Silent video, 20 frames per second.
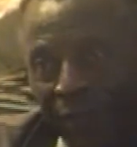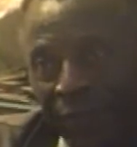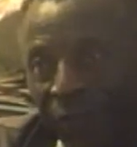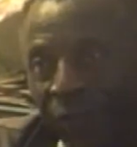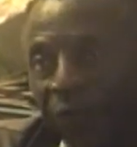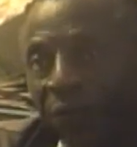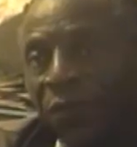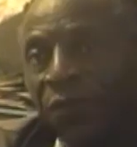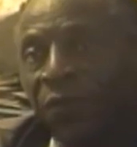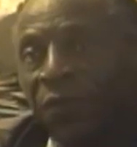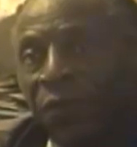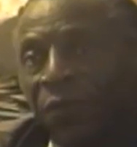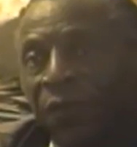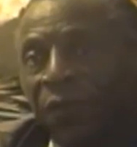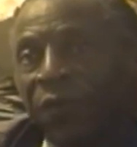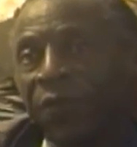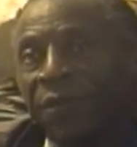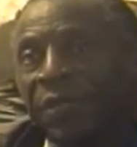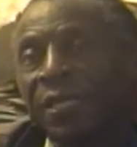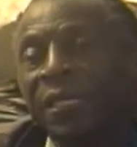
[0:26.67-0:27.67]
due to
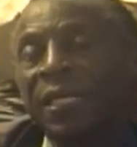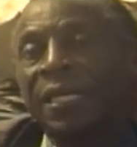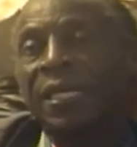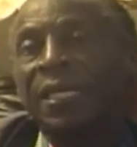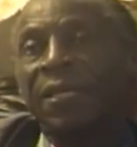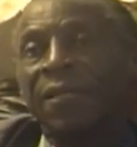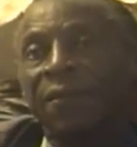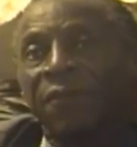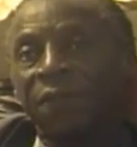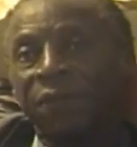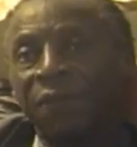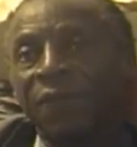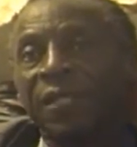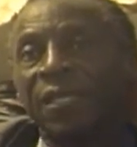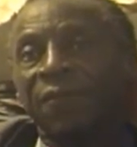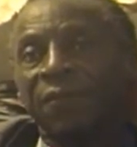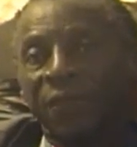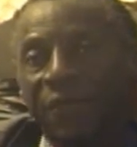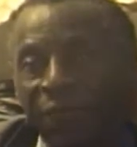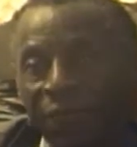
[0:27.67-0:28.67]
our
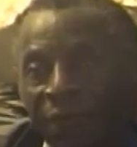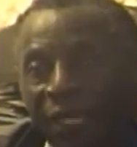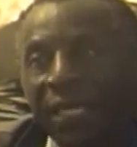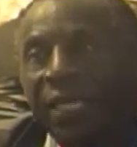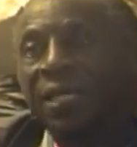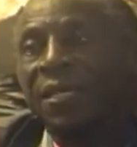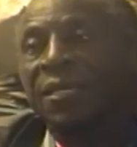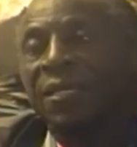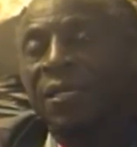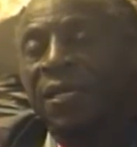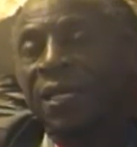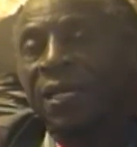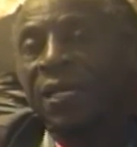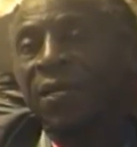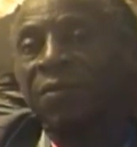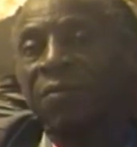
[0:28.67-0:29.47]
field of education